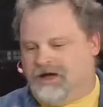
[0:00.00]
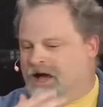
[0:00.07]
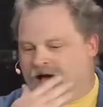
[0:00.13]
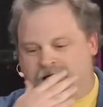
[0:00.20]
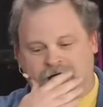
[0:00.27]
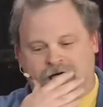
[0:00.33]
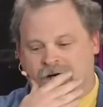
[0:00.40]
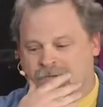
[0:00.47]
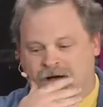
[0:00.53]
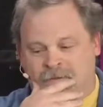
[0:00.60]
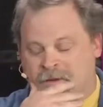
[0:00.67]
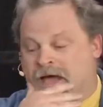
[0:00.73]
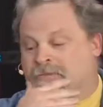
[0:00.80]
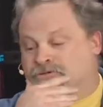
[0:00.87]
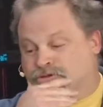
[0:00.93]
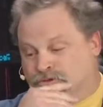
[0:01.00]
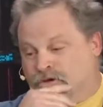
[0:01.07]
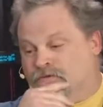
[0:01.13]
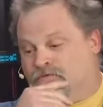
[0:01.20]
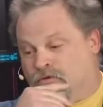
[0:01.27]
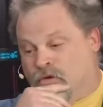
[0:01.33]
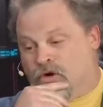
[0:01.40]
I'm absolutely
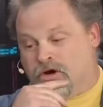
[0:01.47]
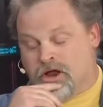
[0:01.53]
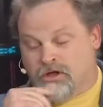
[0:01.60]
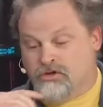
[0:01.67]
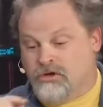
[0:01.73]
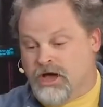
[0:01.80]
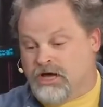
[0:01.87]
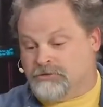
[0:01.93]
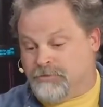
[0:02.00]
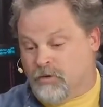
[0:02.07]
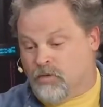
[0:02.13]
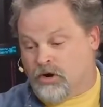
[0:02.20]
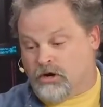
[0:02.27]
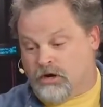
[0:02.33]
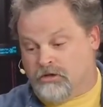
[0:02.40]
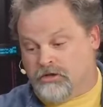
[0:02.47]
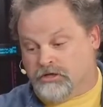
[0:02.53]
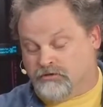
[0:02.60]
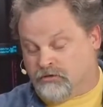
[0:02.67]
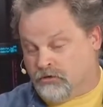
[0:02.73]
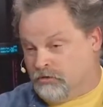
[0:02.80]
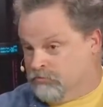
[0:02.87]
floored. Now, you guys have been working on this
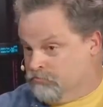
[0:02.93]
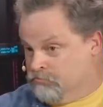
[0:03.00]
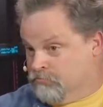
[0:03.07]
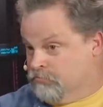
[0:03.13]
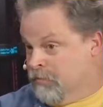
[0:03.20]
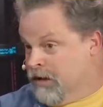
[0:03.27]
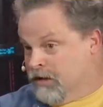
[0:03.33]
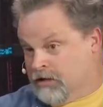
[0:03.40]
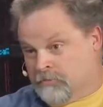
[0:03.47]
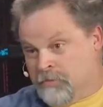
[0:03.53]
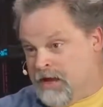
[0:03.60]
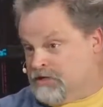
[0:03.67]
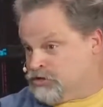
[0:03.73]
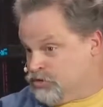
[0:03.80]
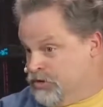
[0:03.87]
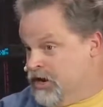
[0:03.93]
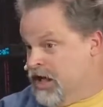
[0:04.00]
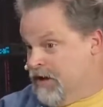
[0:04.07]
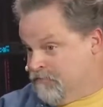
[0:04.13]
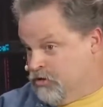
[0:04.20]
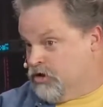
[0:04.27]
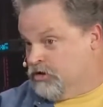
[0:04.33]
for about the past
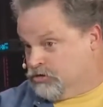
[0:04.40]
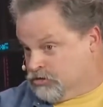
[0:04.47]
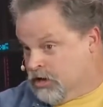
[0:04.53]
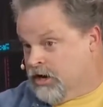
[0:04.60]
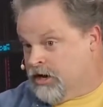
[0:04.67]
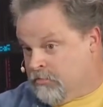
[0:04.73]
3.5 years, right?